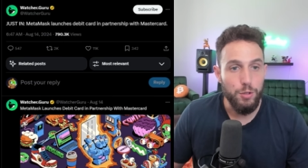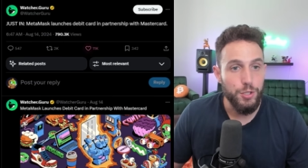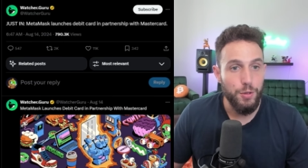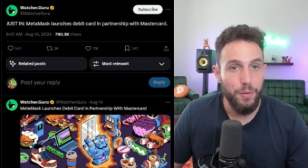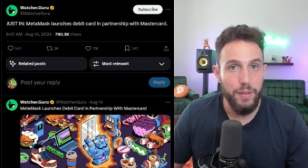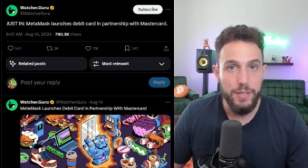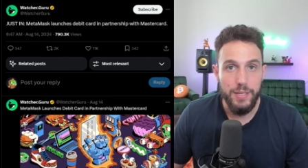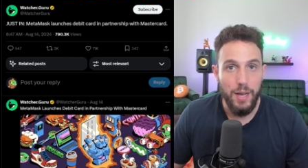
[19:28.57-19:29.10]

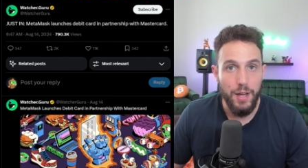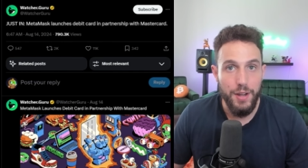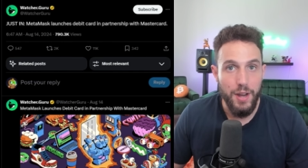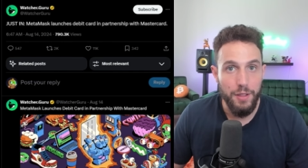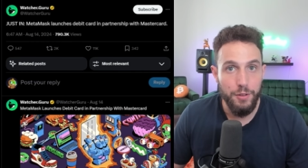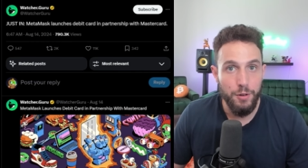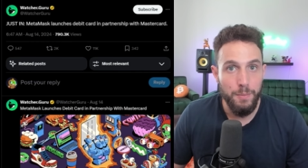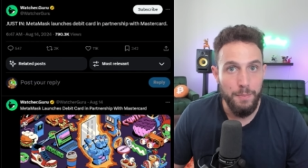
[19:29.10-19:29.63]
also this,
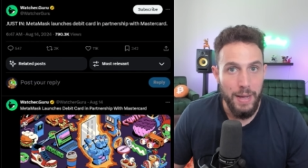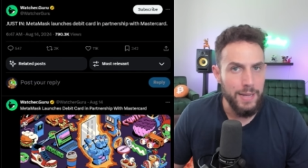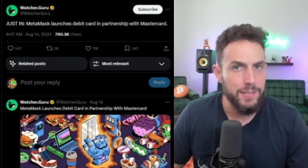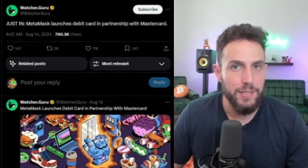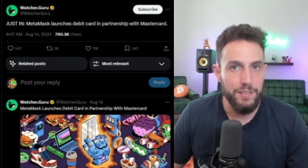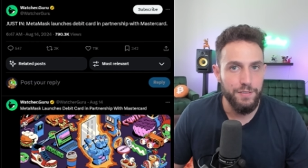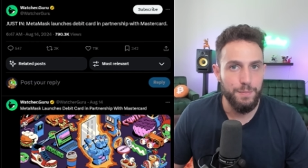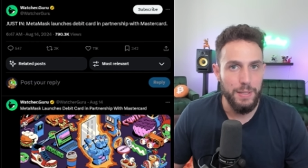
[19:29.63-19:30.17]
another
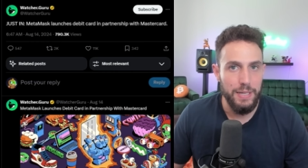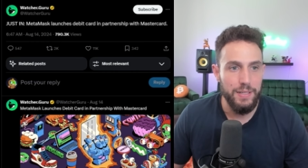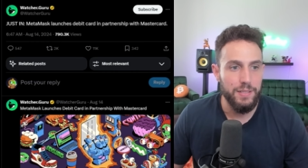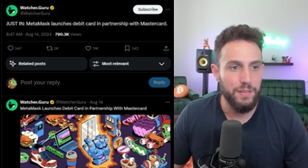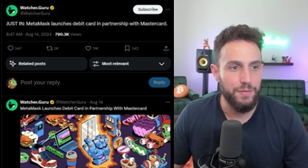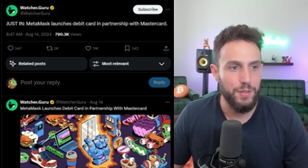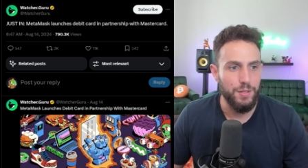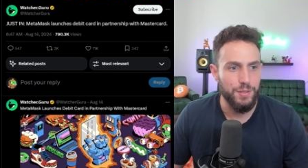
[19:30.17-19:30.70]
massive piece
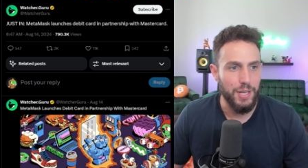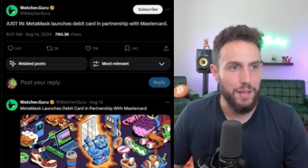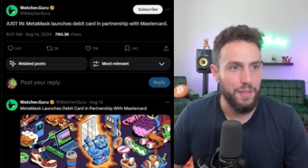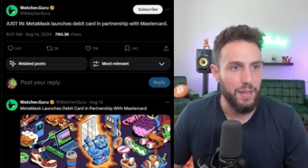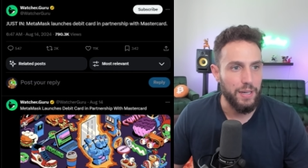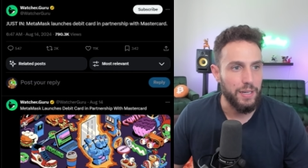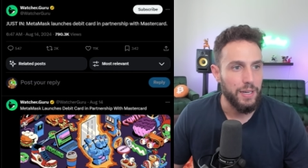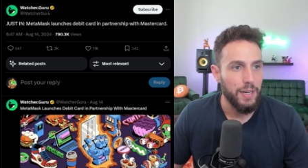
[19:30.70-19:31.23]
of news, I
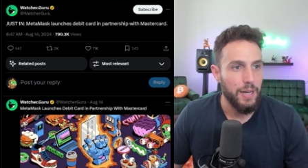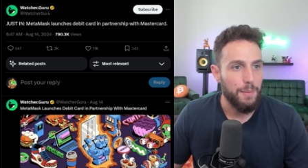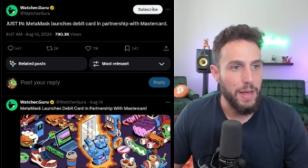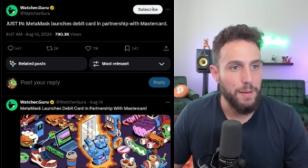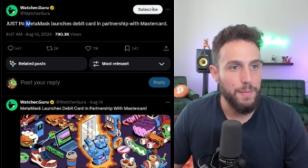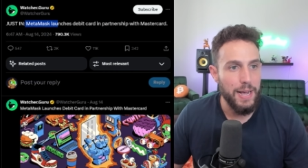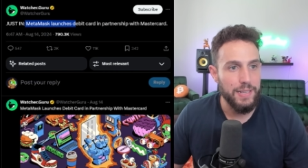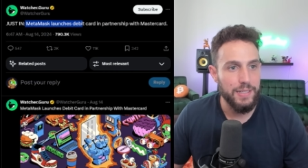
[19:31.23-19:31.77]
think.
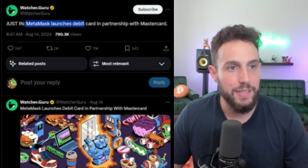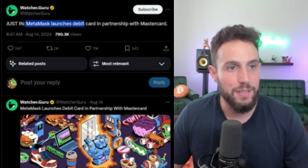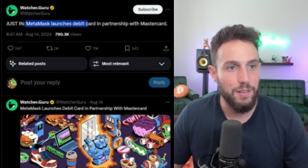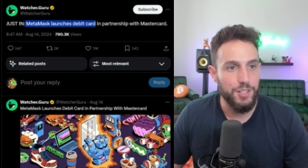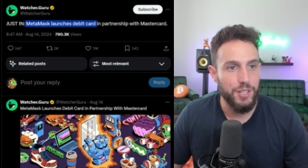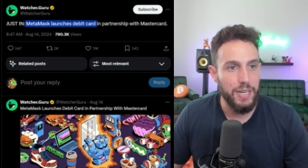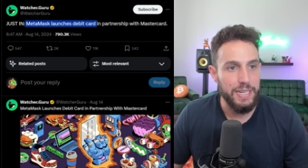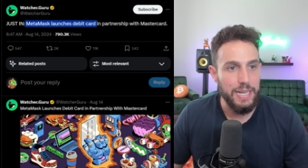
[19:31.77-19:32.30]
MetaMask is
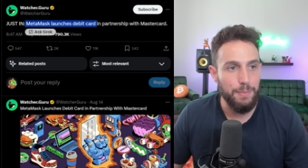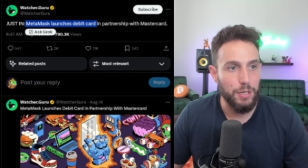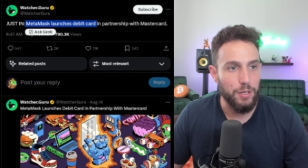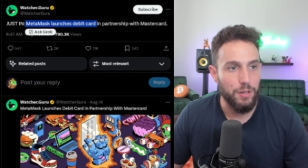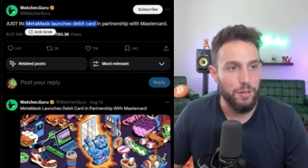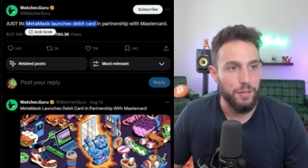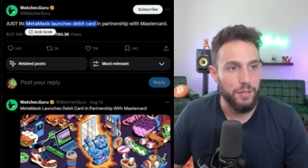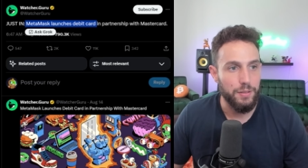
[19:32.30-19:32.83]
launching a debit
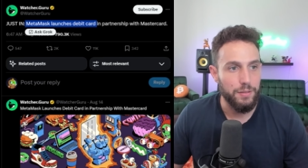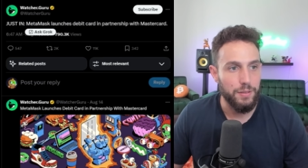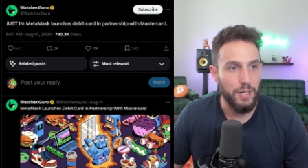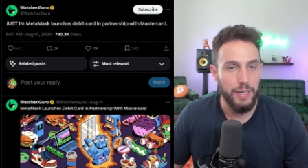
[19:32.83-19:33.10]
card.